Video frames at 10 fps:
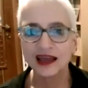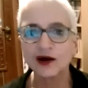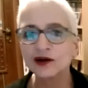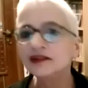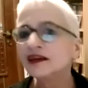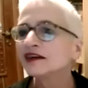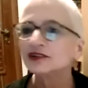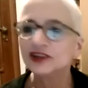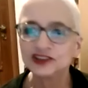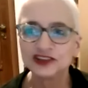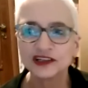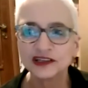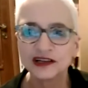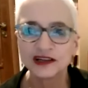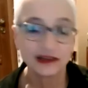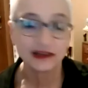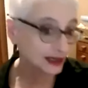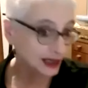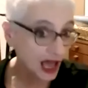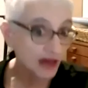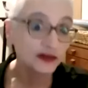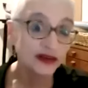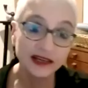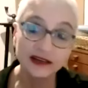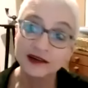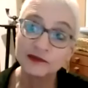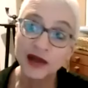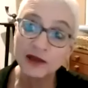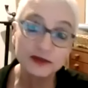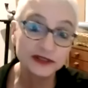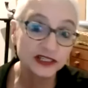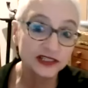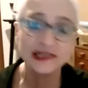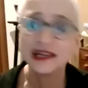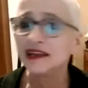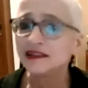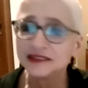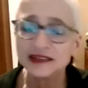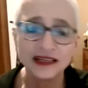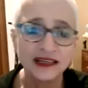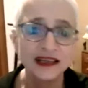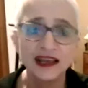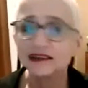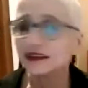All the Christian Catholic papers in Italy and